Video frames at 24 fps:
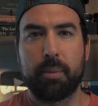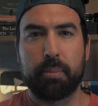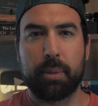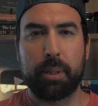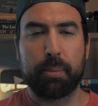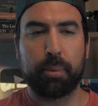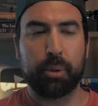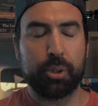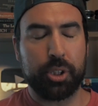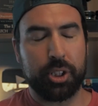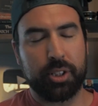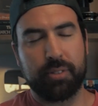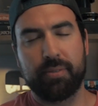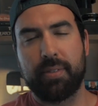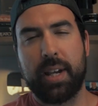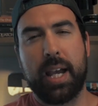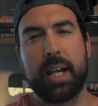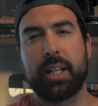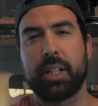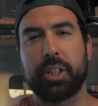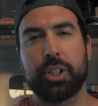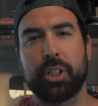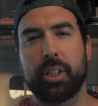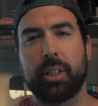People just
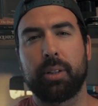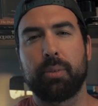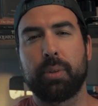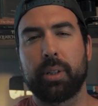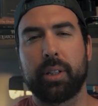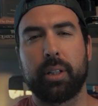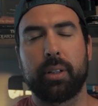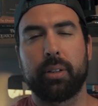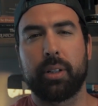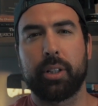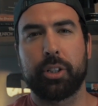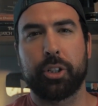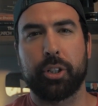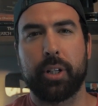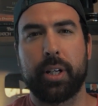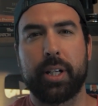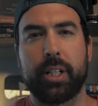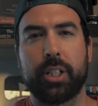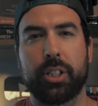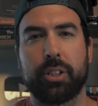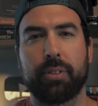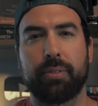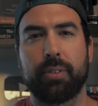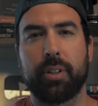vanishing without a
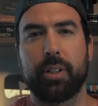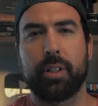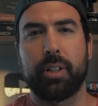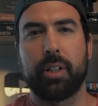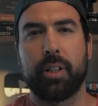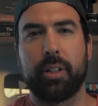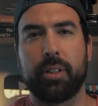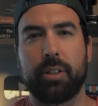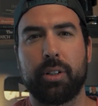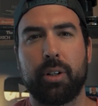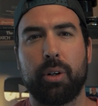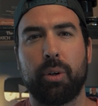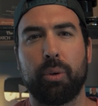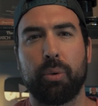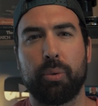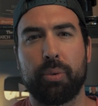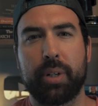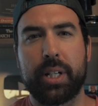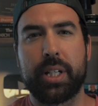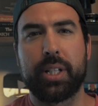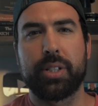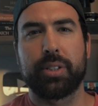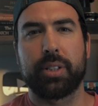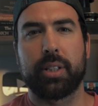trace for no
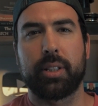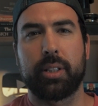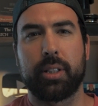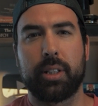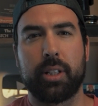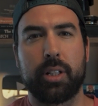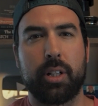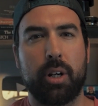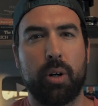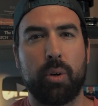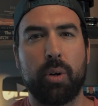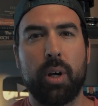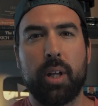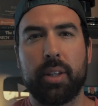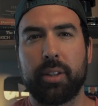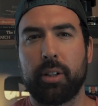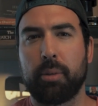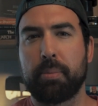reason, you know.